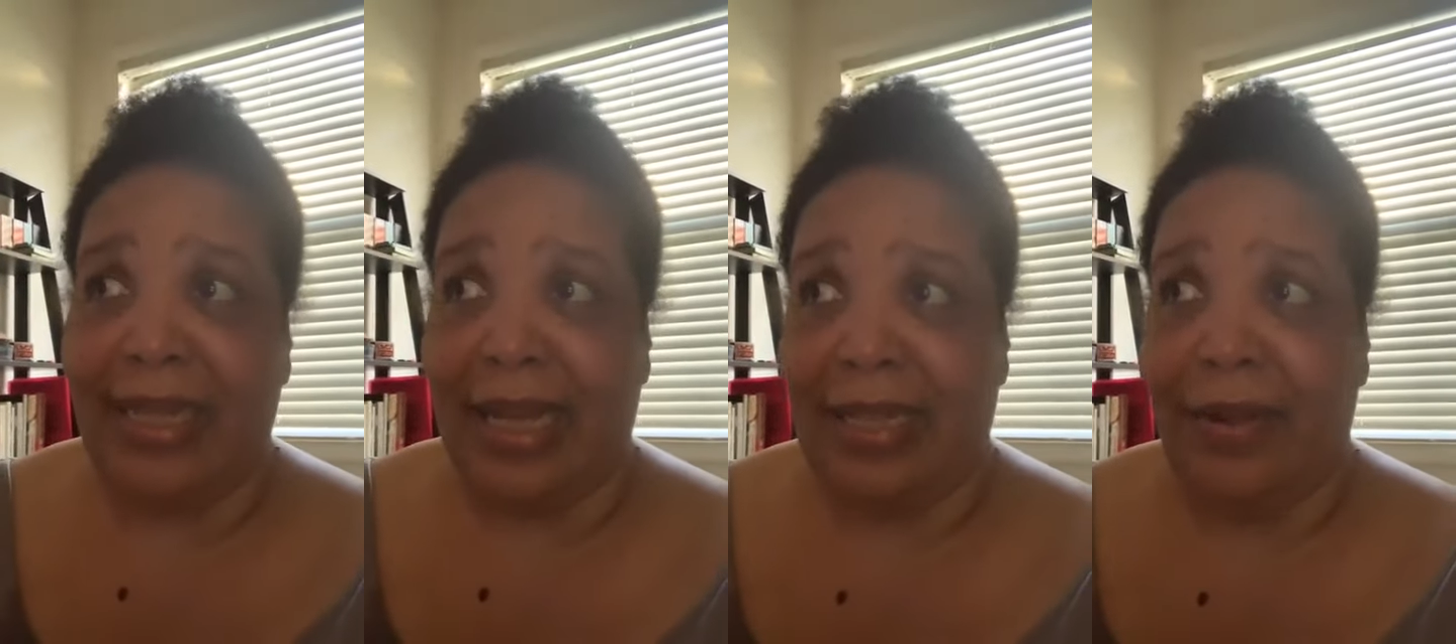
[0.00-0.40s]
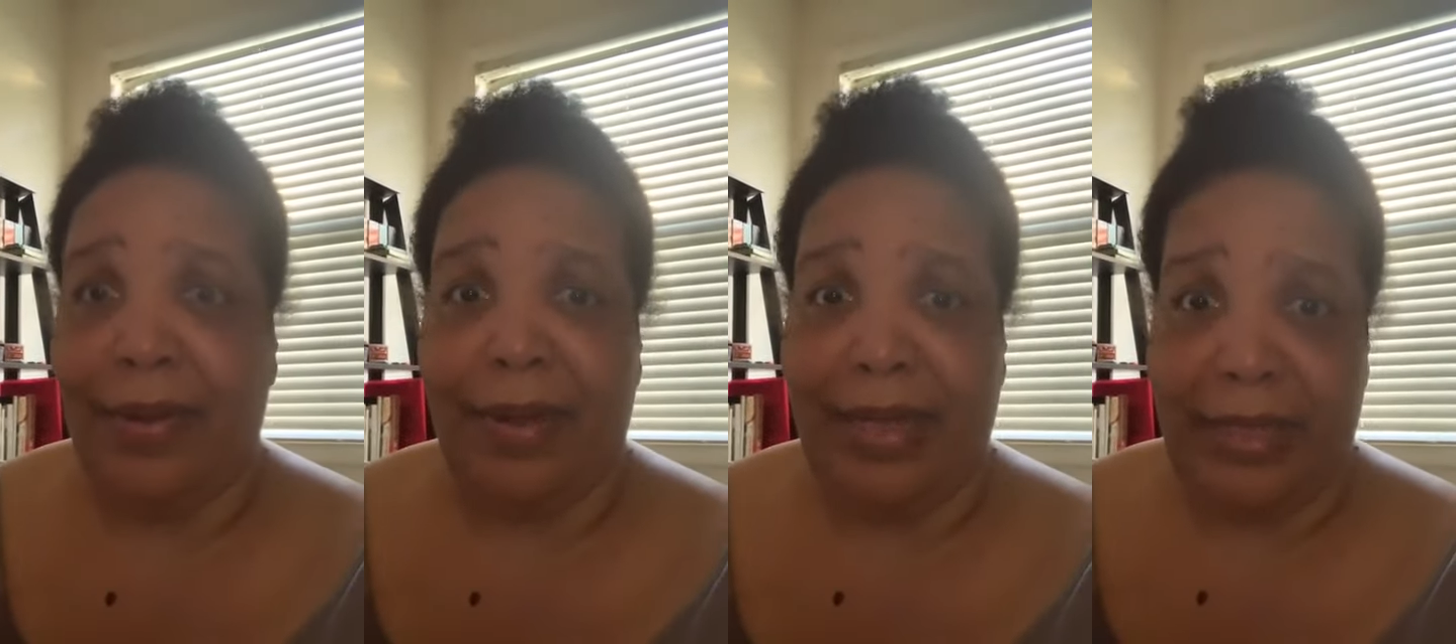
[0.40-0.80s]
like
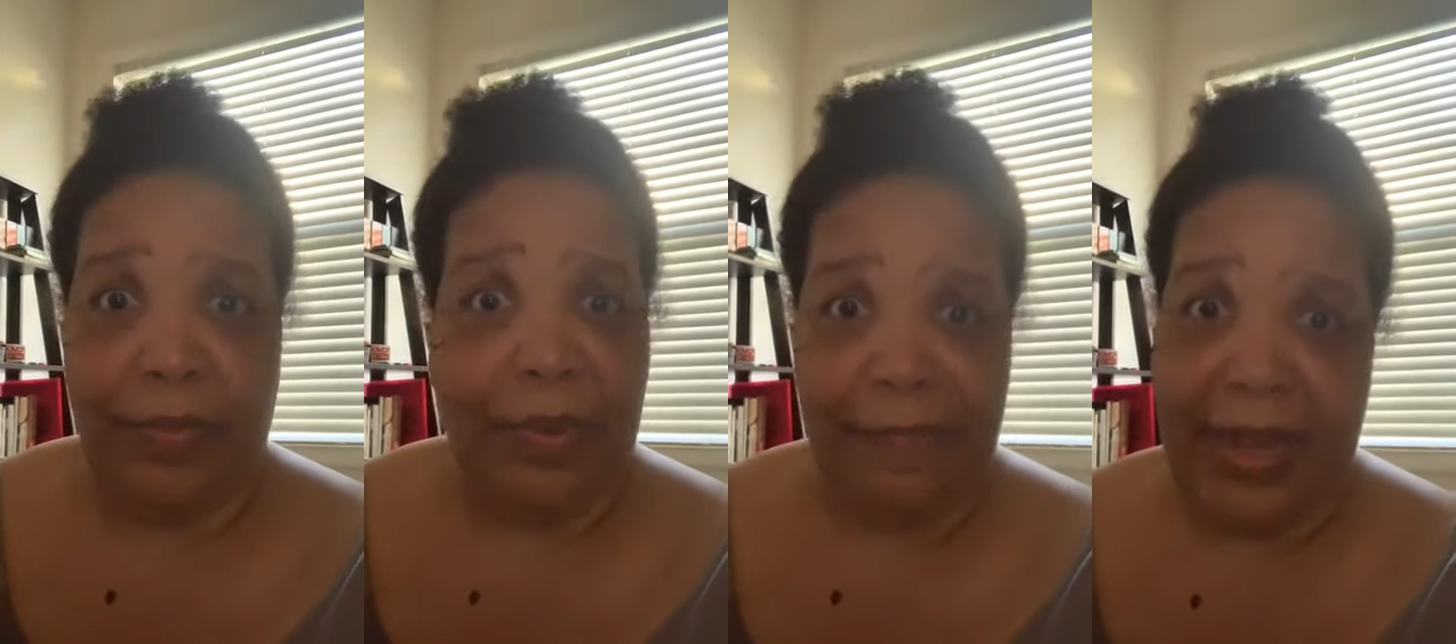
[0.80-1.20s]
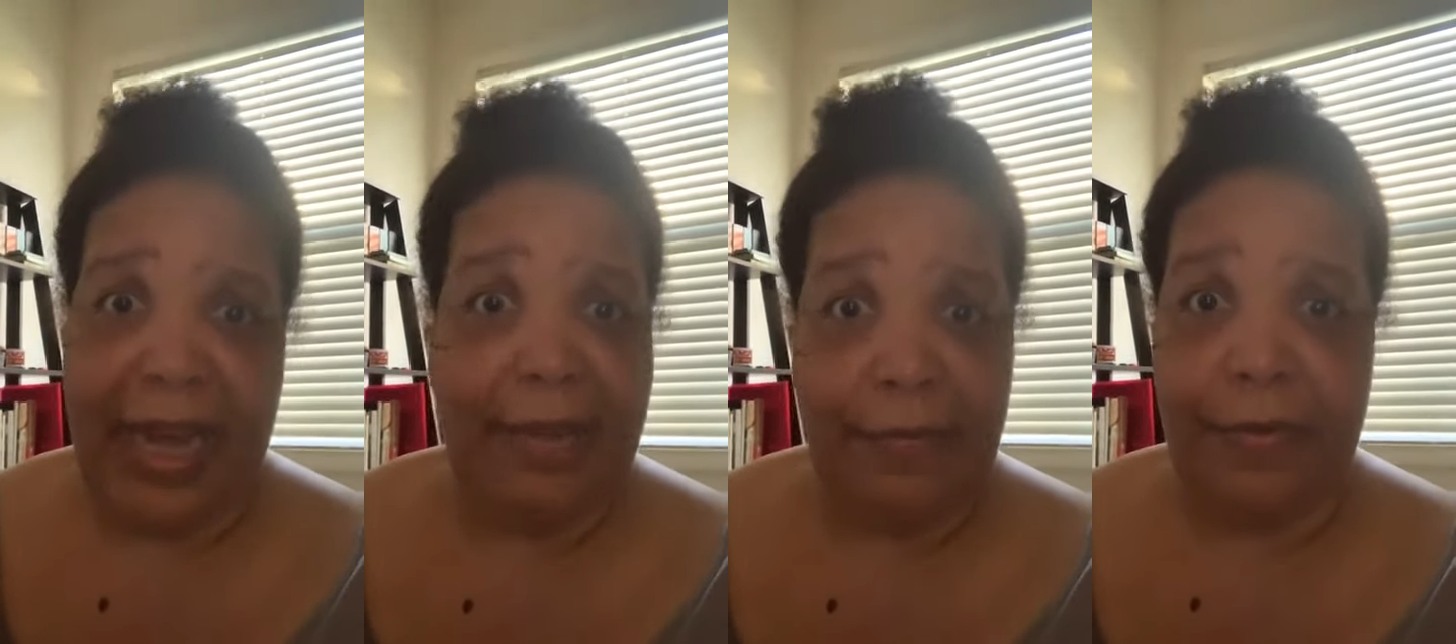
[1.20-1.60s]
there it's a
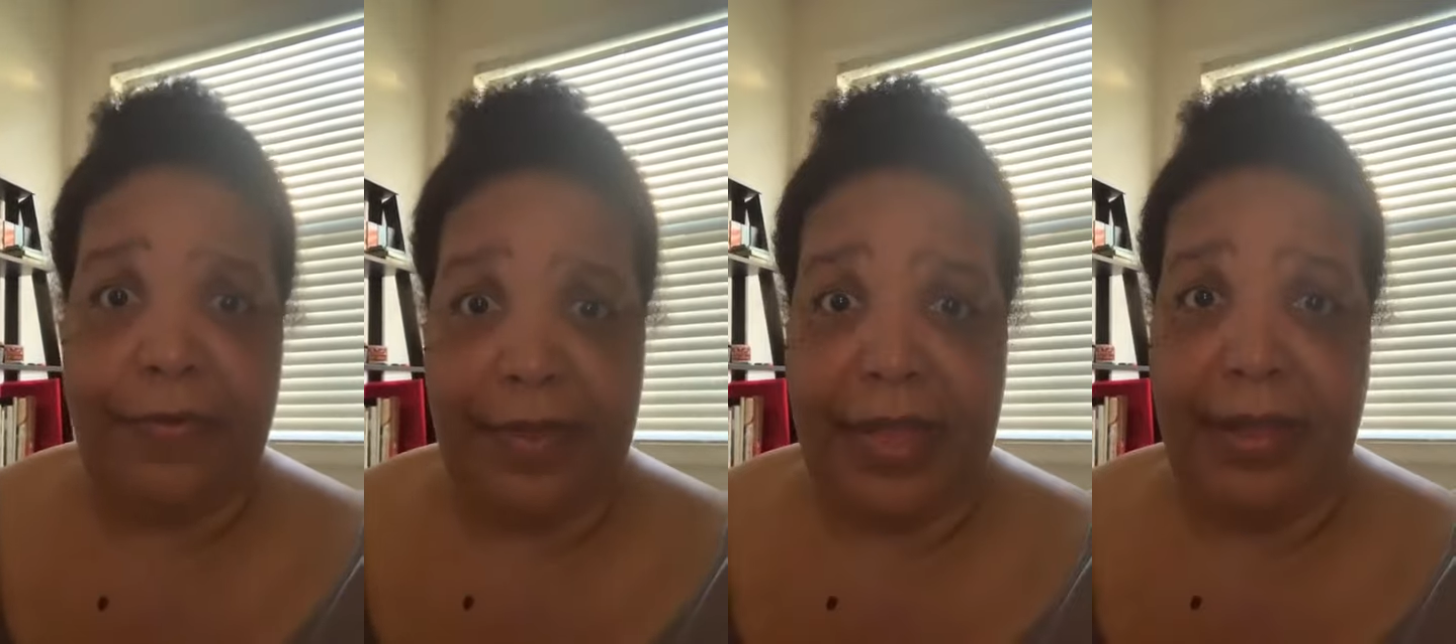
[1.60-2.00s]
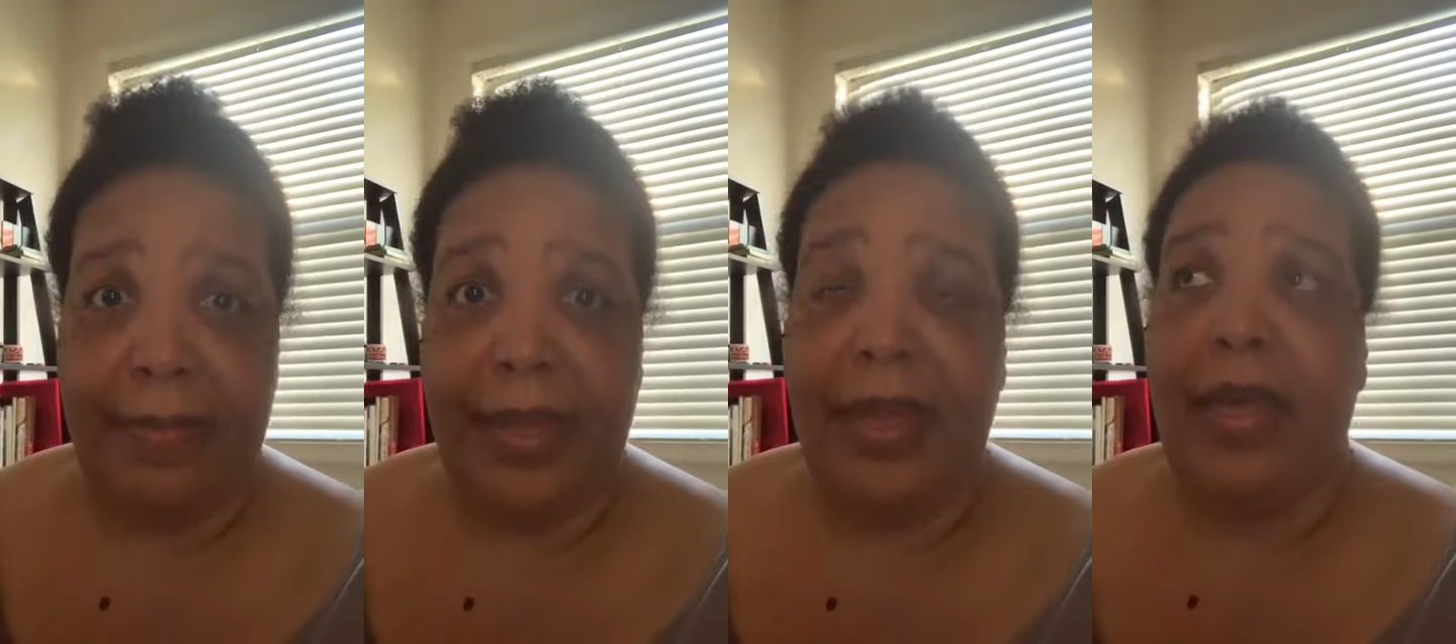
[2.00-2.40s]
revival for them